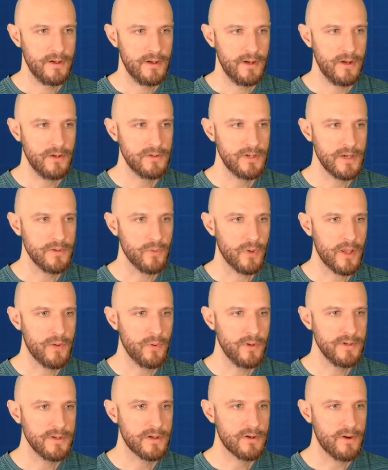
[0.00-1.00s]
Okay, well I
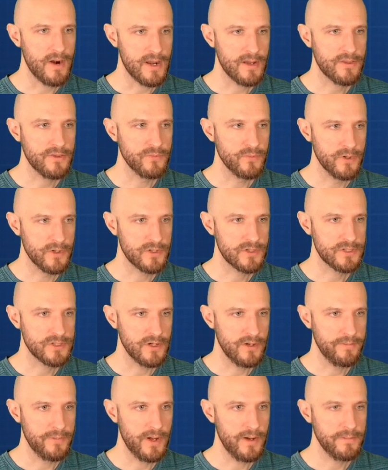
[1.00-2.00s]
want to crank the
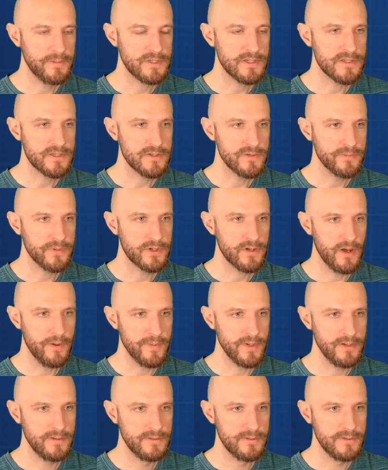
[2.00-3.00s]
workshop up to super
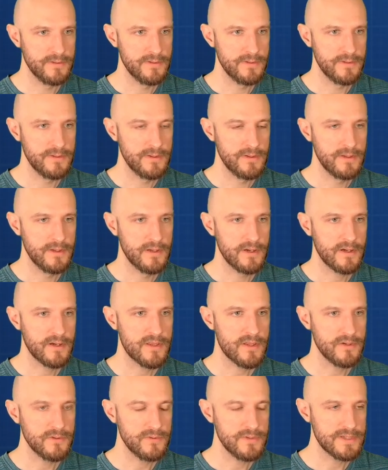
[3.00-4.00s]
common,
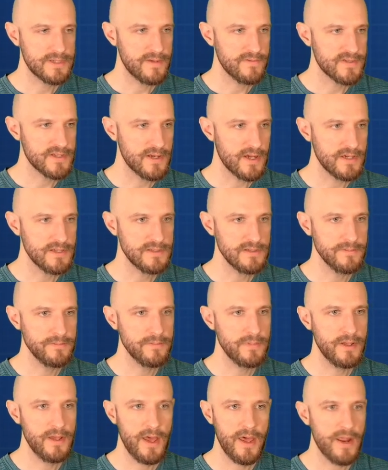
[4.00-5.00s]
because it always gives an
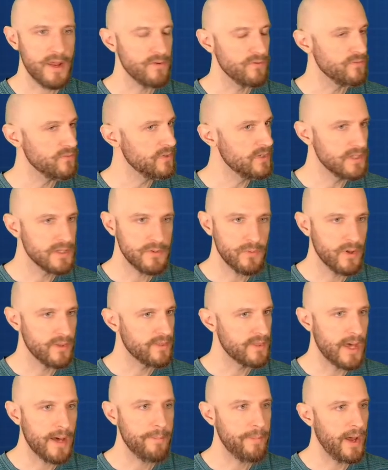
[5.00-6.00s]
item, and I really
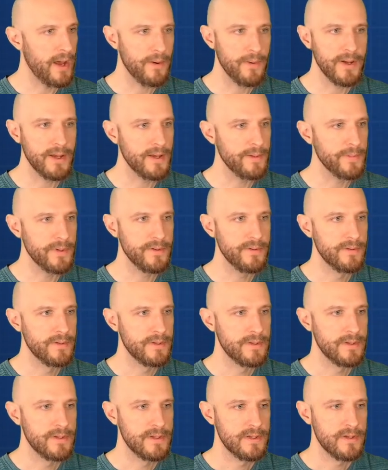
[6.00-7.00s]
want that power hammer.
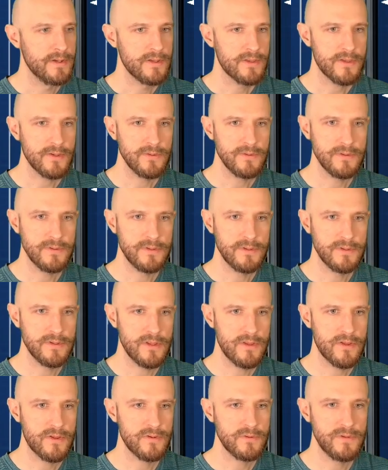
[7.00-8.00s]
So
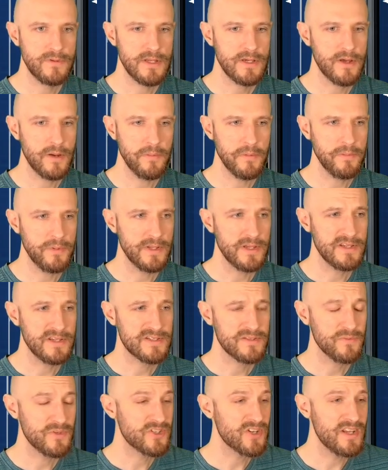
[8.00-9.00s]
this is already
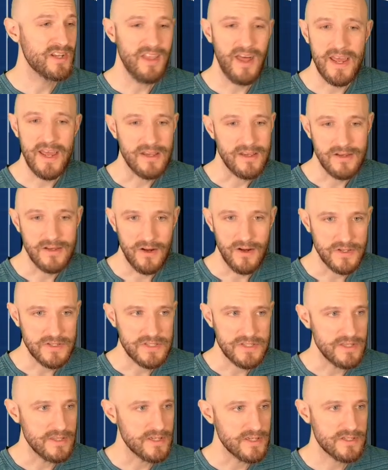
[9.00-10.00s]
commonplace, which I like,
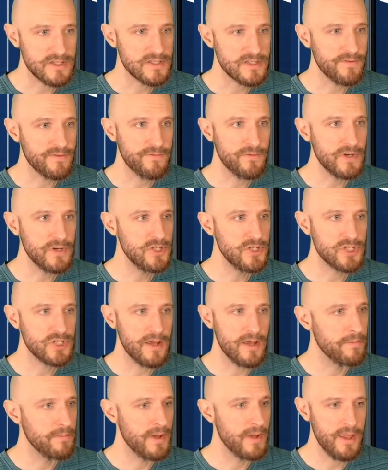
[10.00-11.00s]
honestly. That's just a free
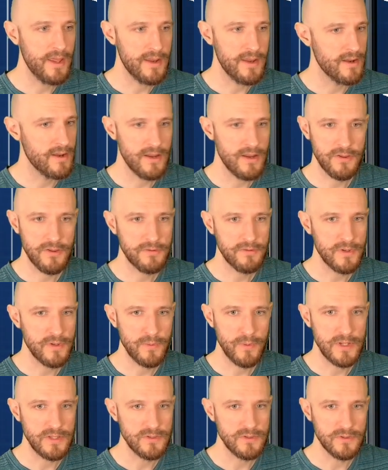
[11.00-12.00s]
gem and a
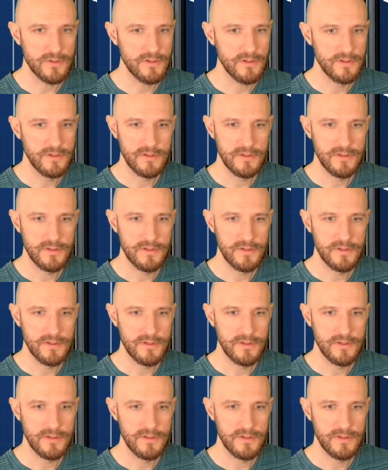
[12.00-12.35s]
3-way door.